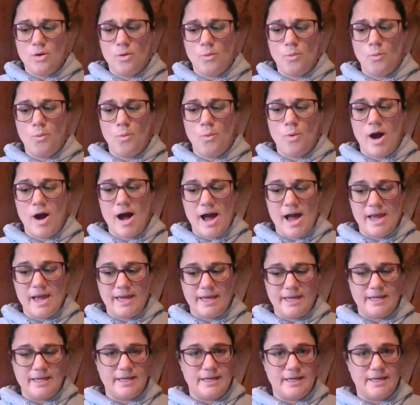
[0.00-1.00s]

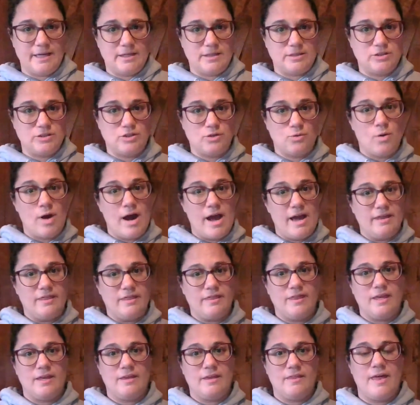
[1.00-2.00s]
Why do I
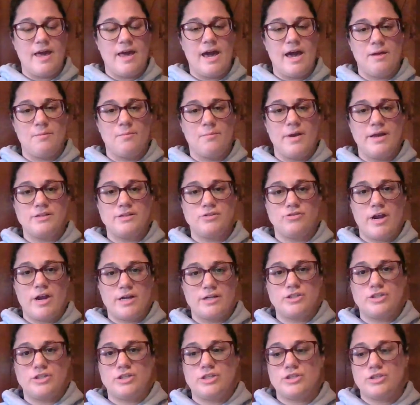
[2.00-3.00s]
think that my
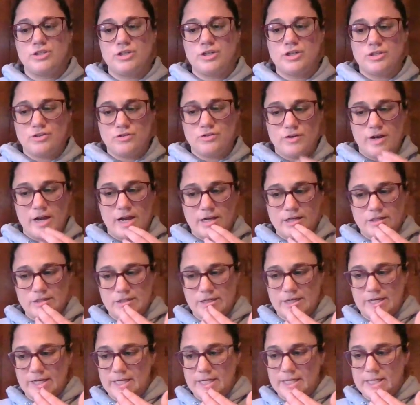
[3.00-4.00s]
strategy is a good
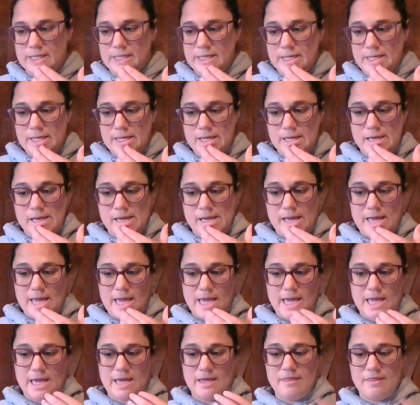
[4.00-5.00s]
strategy?
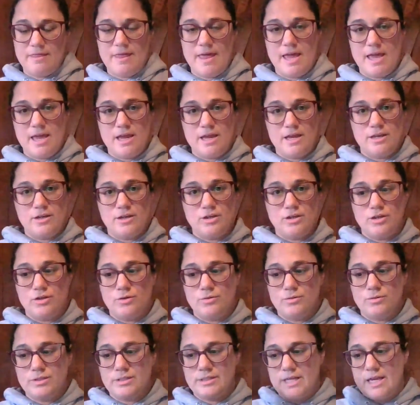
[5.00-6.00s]
And then
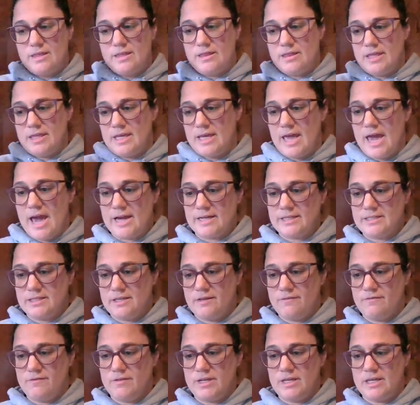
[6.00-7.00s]
you state the
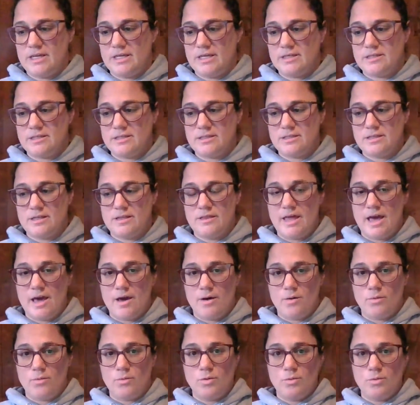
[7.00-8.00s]
activities
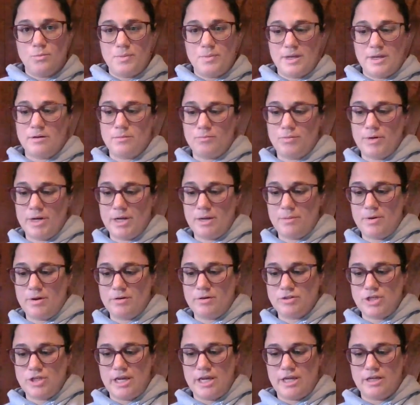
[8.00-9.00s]
that will bring
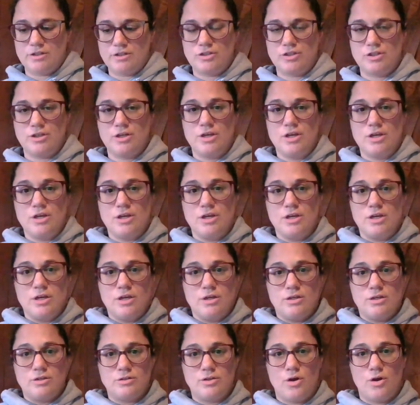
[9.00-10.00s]
about change.
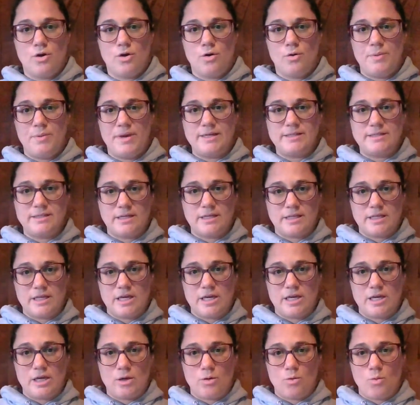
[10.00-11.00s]
So
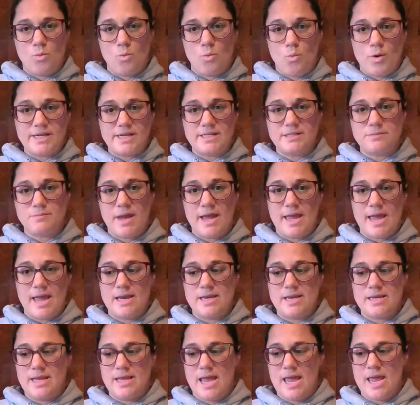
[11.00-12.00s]
basically, what is my
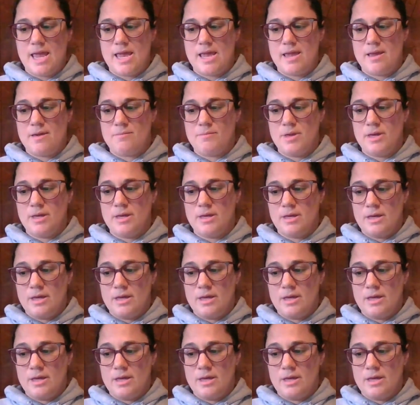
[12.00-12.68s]
end game